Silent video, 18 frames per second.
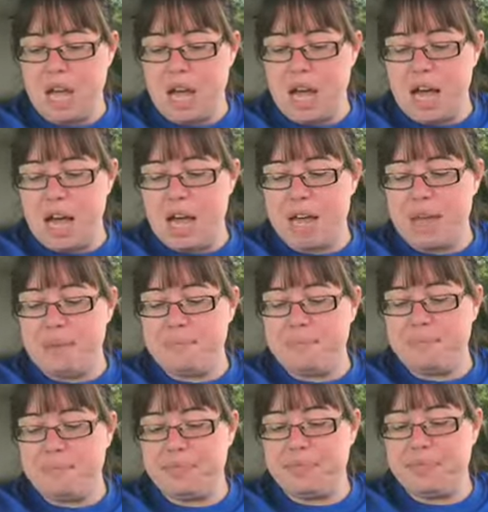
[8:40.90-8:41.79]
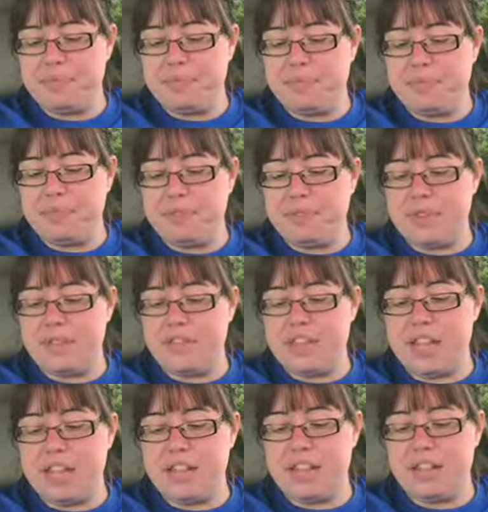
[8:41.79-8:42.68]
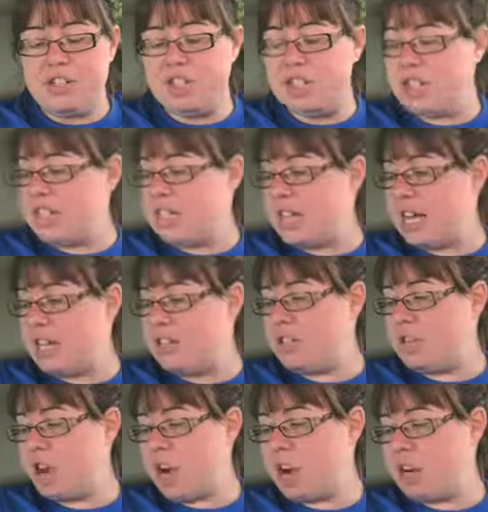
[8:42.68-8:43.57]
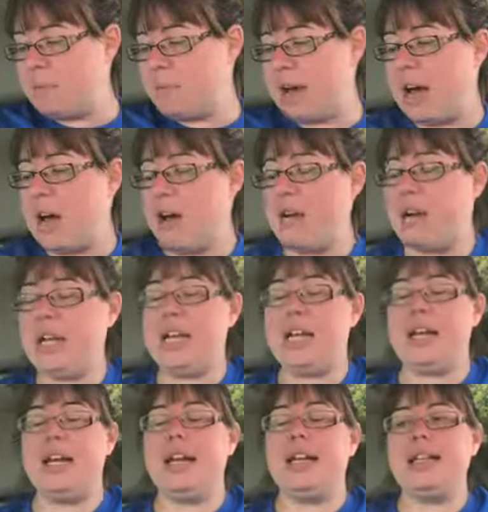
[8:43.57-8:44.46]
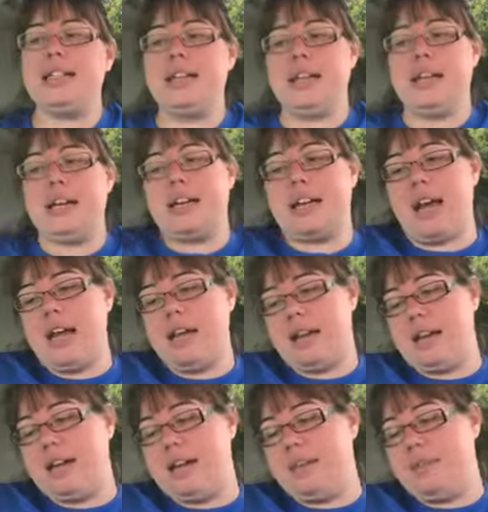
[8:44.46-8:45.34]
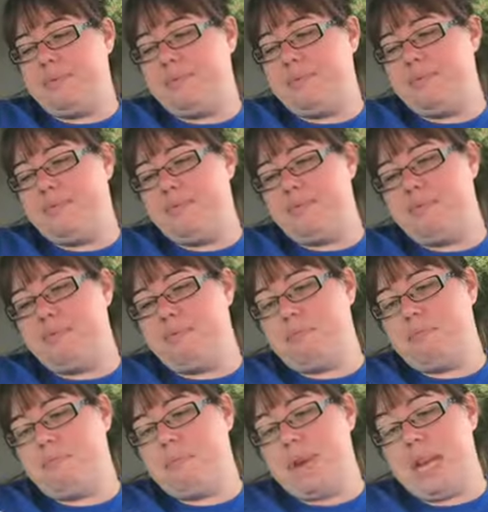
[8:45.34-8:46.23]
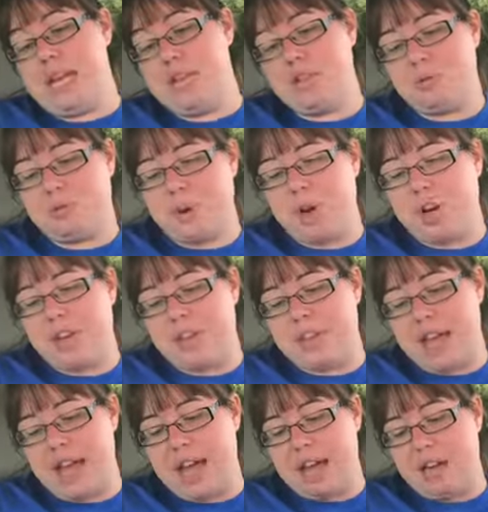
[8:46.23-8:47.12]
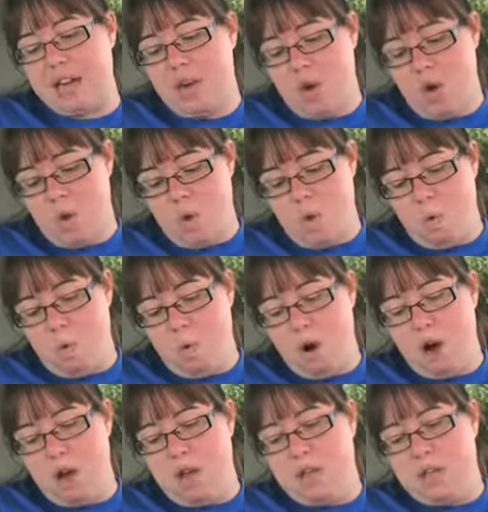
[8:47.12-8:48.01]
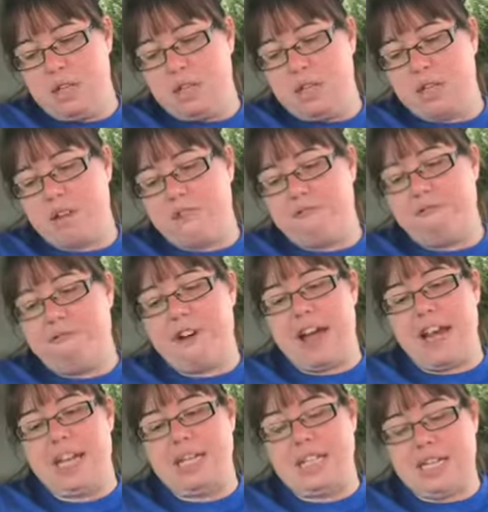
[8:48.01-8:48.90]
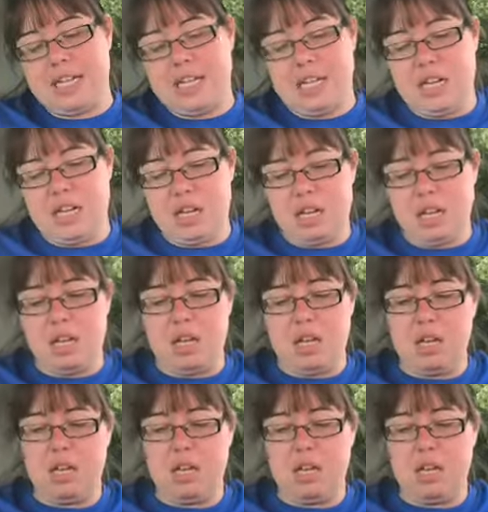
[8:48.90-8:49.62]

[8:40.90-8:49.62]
The thing that she did talk about, and I did kind of page mark that, was finding